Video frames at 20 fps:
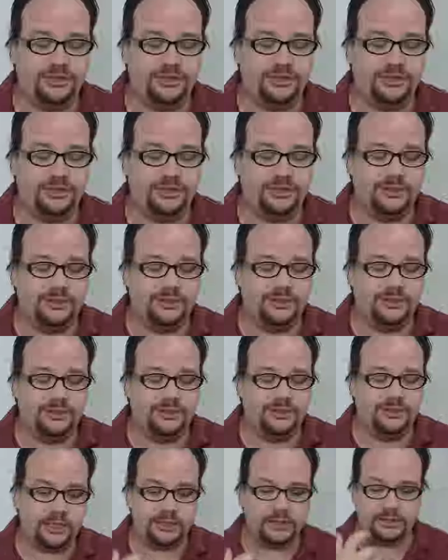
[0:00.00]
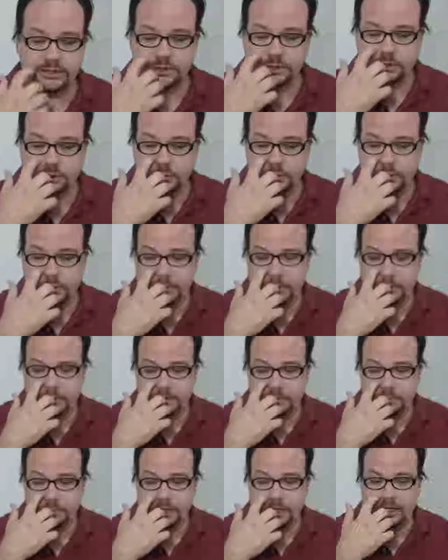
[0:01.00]
So my teeth got destroyed in
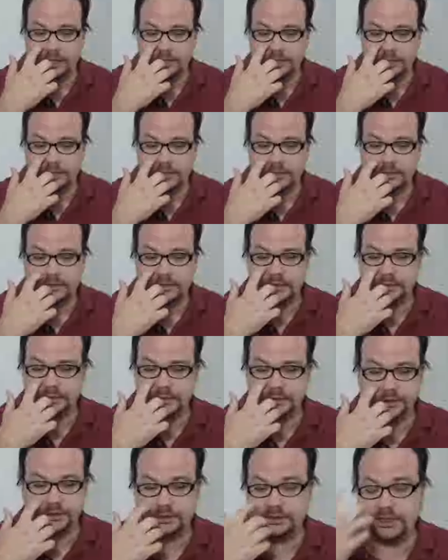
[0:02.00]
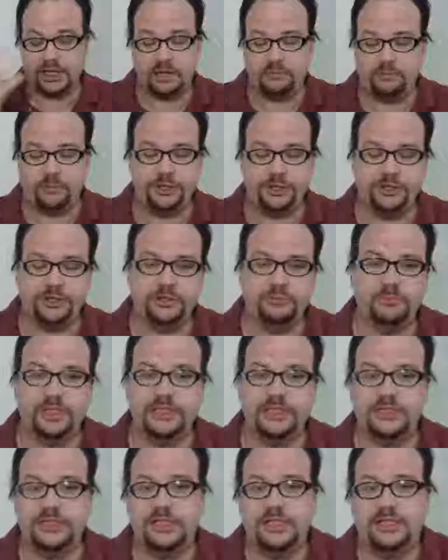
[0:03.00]
the process because I just stopped brushing
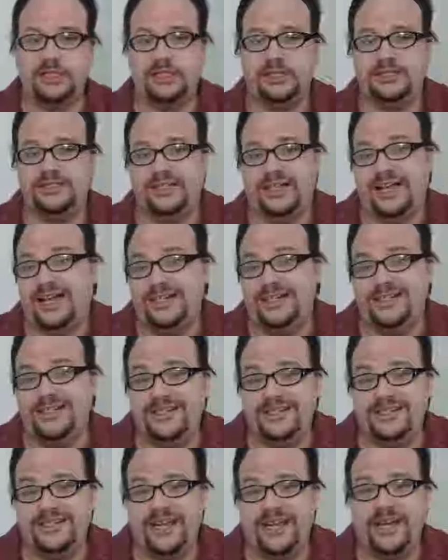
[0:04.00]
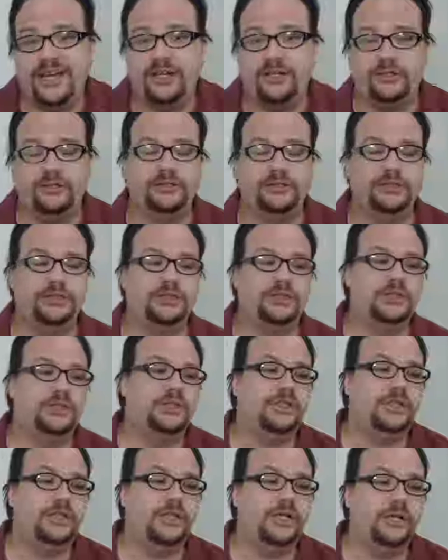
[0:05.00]
my teeth because I didn't care.
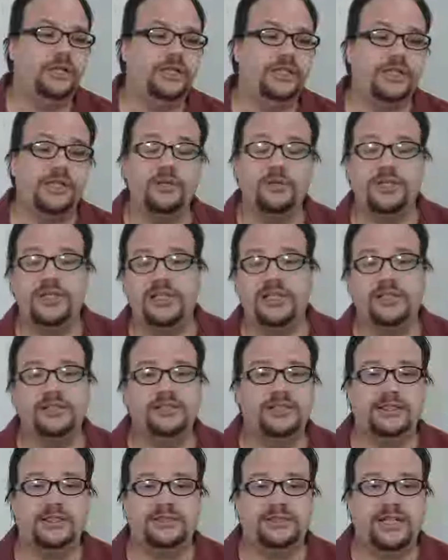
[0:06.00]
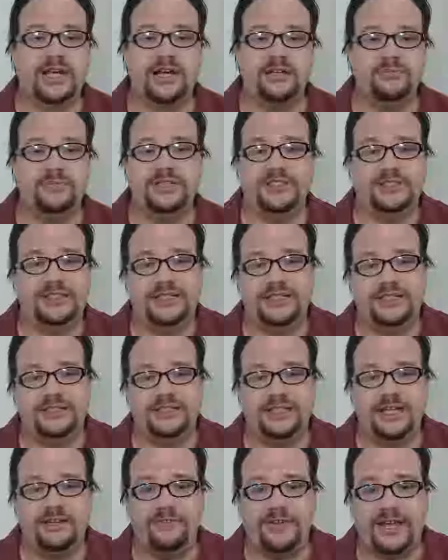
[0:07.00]
And the only thing that stopped me is I
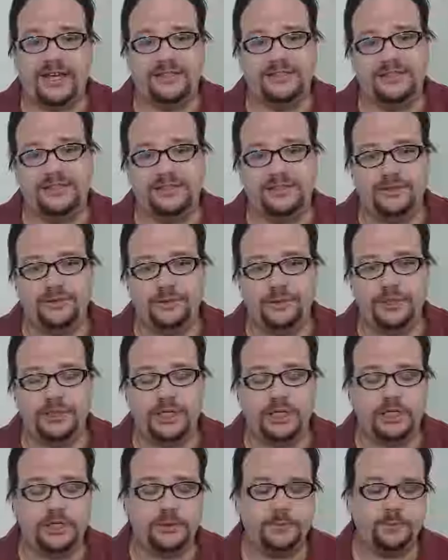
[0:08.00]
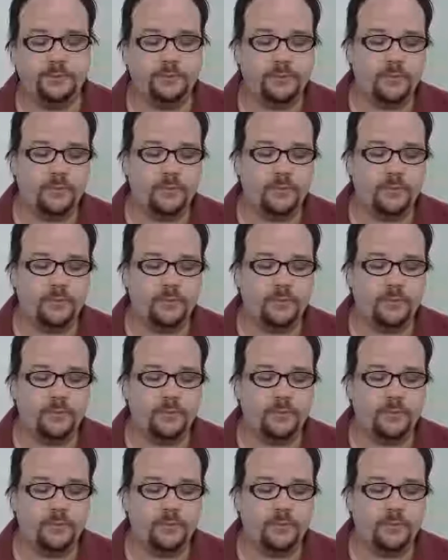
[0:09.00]
didn't have access to a gun.